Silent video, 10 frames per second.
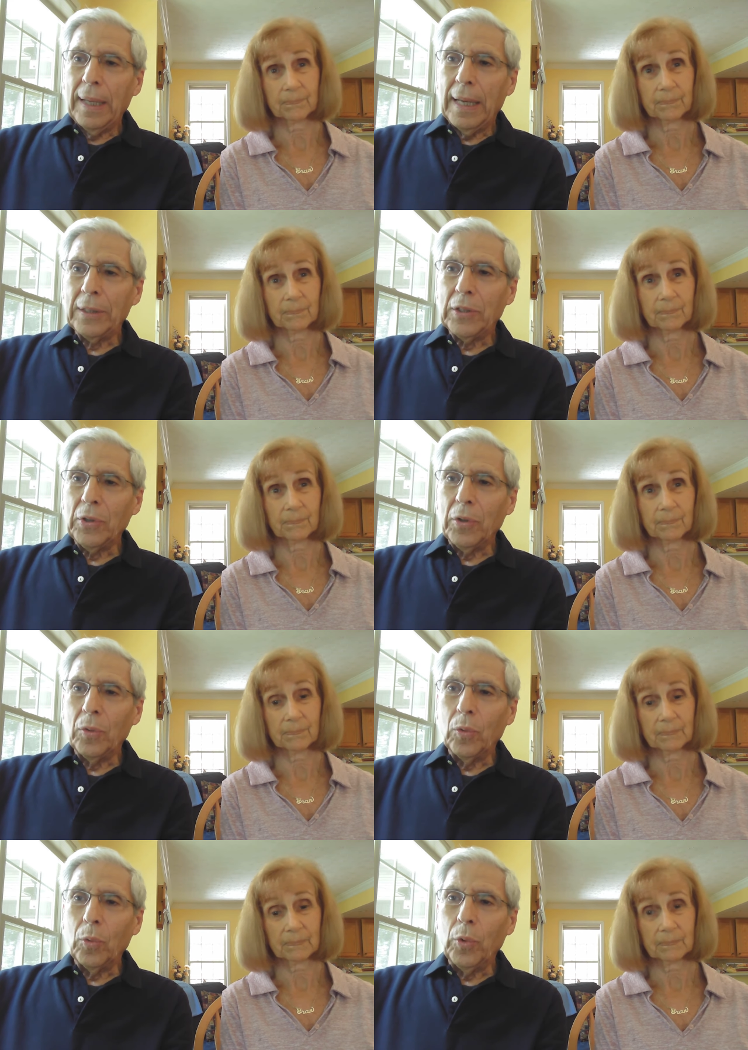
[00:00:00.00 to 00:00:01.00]
Speaker 1: And
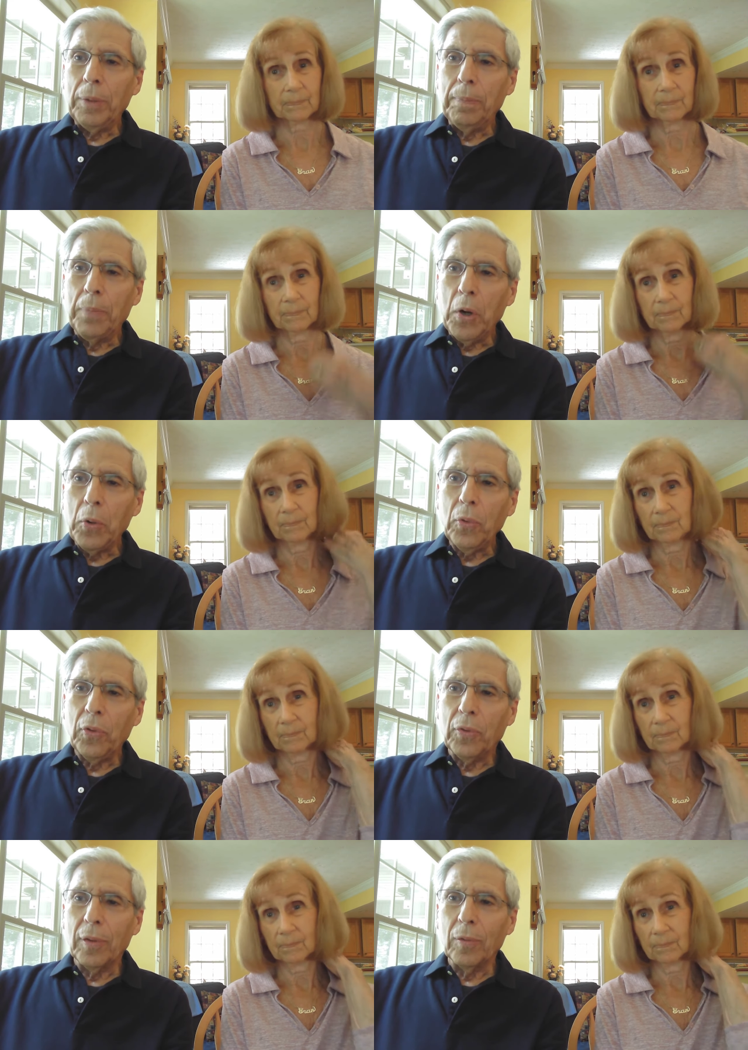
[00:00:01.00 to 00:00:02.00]
so we
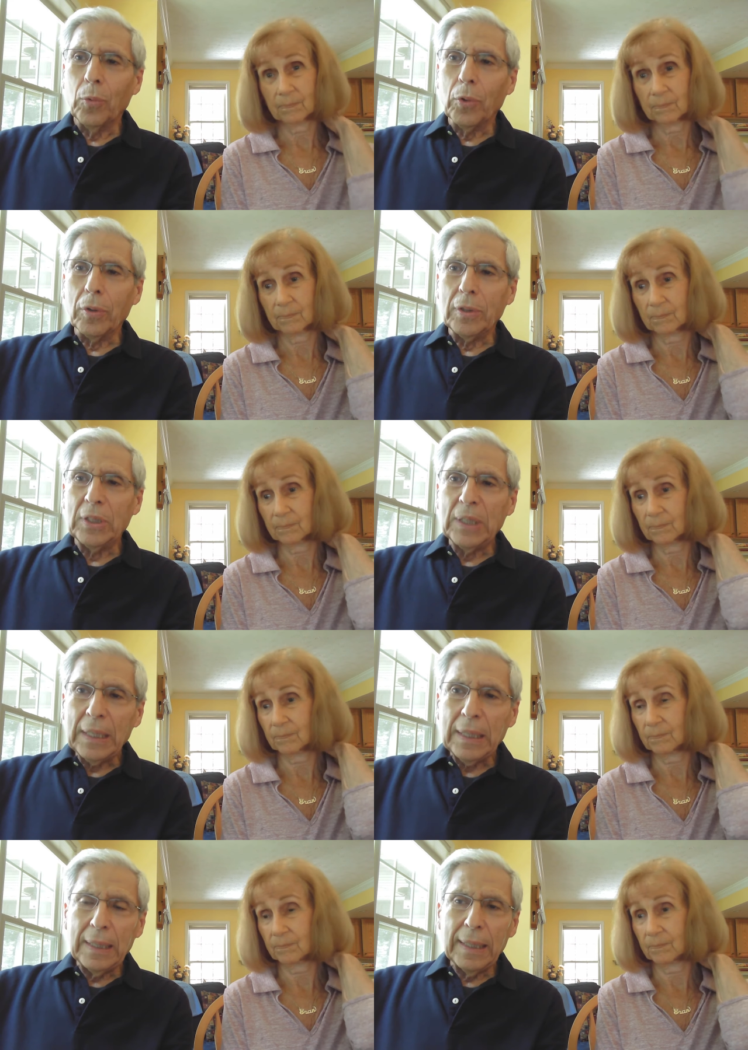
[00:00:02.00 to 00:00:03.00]
both were
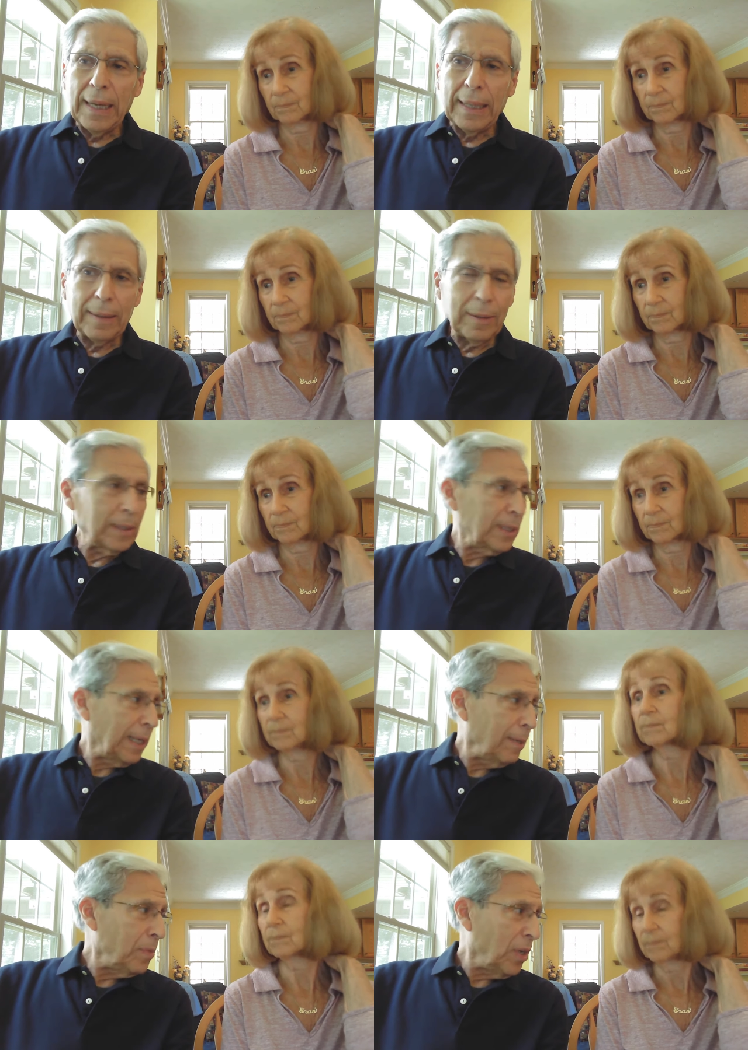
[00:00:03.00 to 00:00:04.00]
sick at the
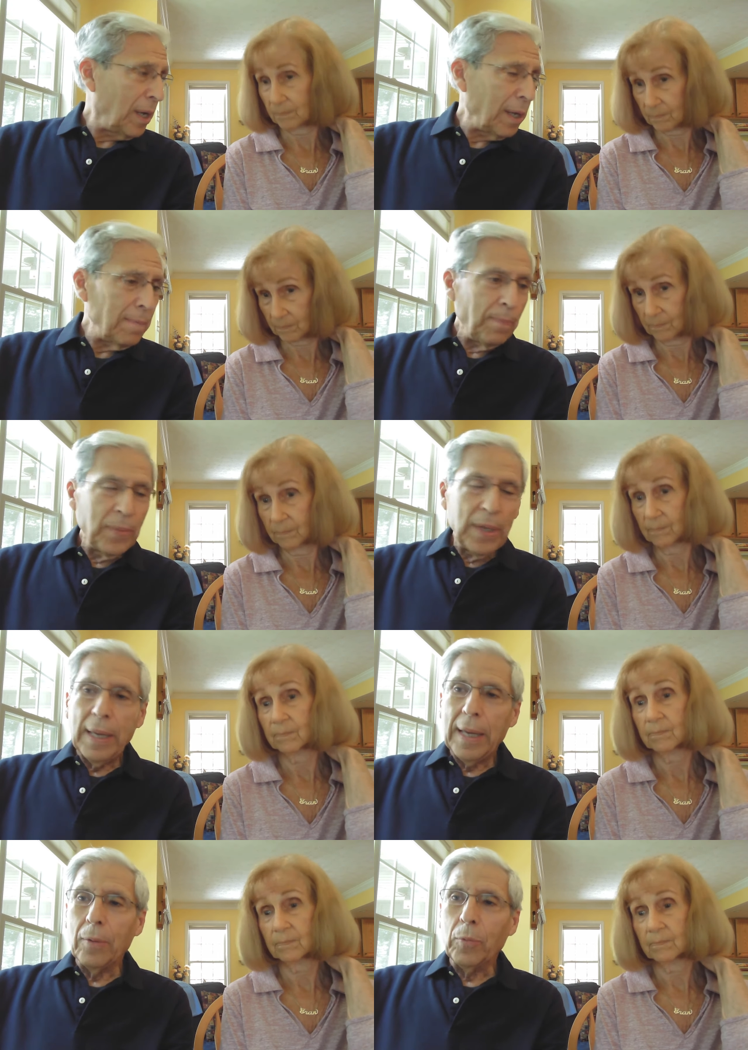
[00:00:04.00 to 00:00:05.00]
same time,
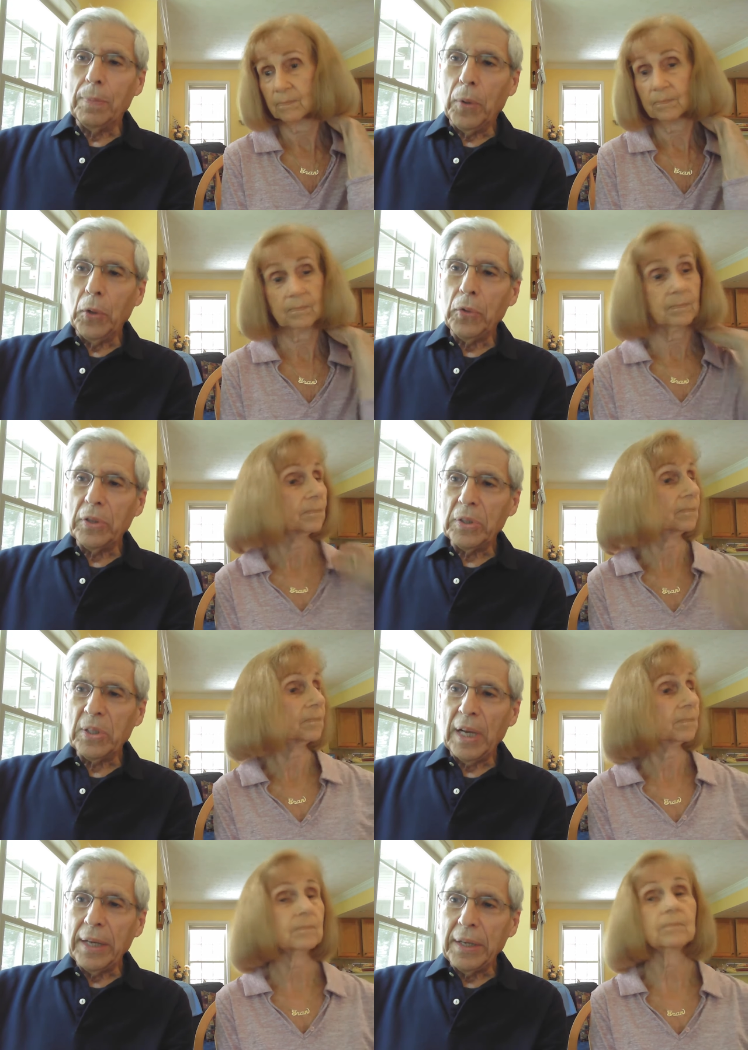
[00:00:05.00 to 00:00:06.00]
and we both
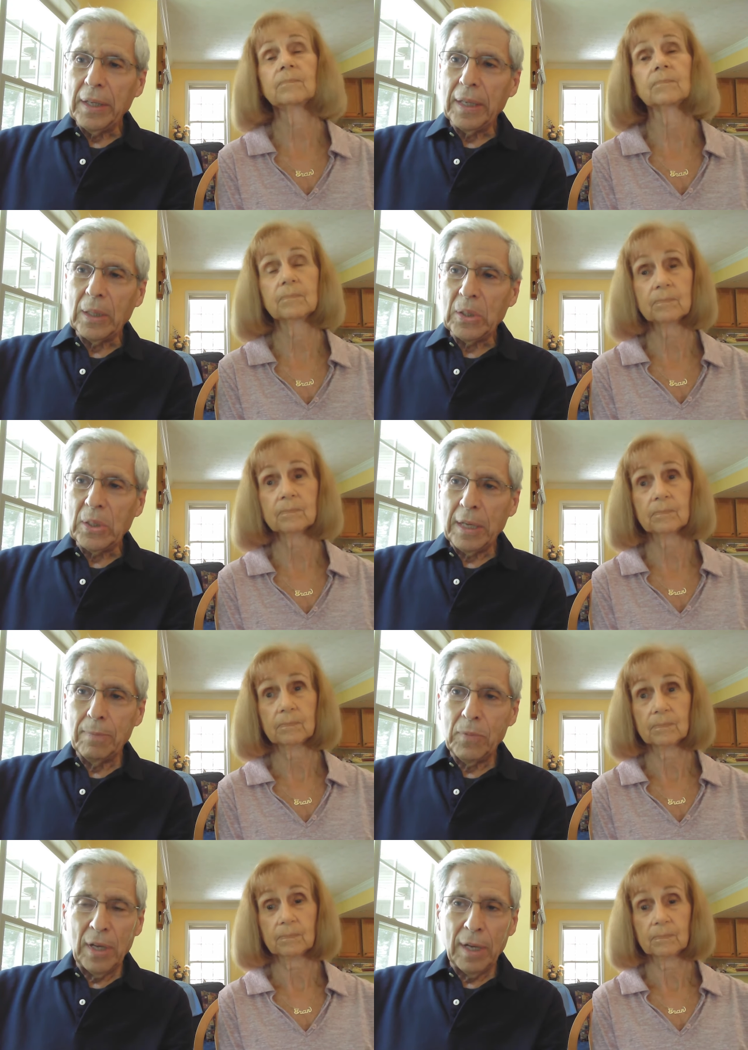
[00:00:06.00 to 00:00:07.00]
decided at the
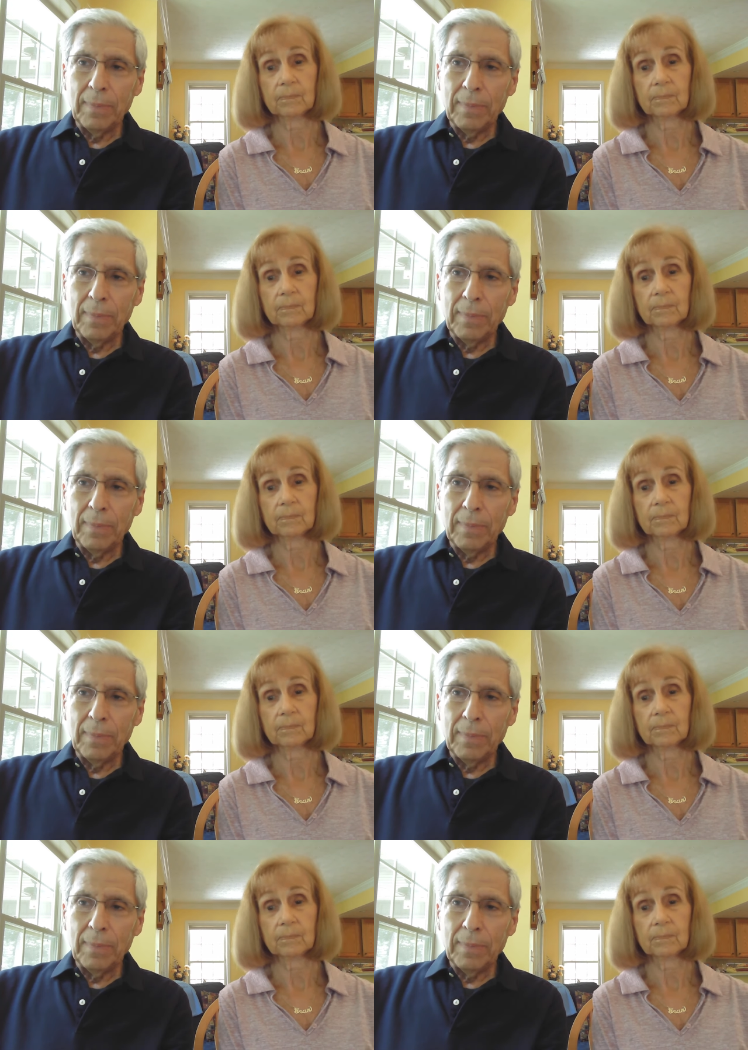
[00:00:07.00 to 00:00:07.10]
same time